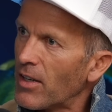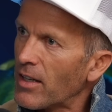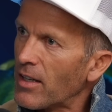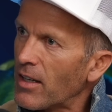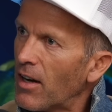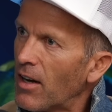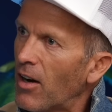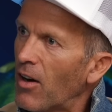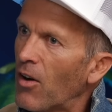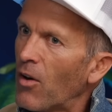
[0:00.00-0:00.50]
Like,
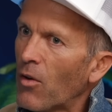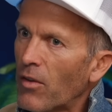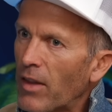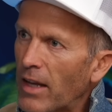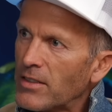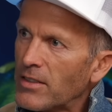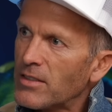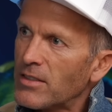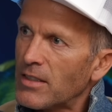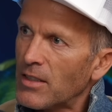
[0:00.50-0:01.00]
oh,
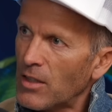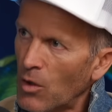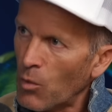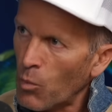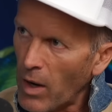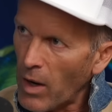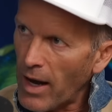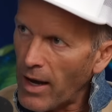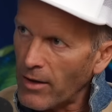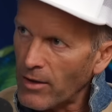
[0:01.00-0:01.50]
that's the
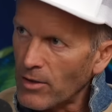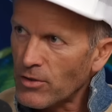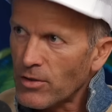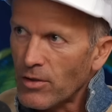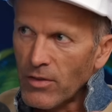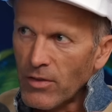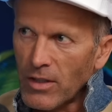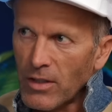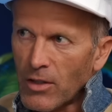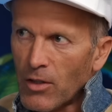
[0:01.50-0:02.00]
awareness
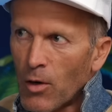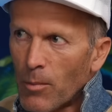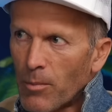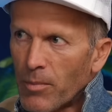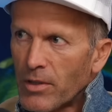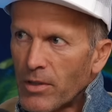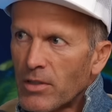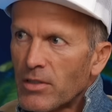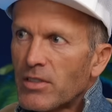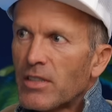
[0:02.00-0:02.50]
of the
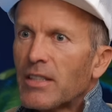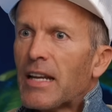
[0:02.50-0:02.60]
incompetence.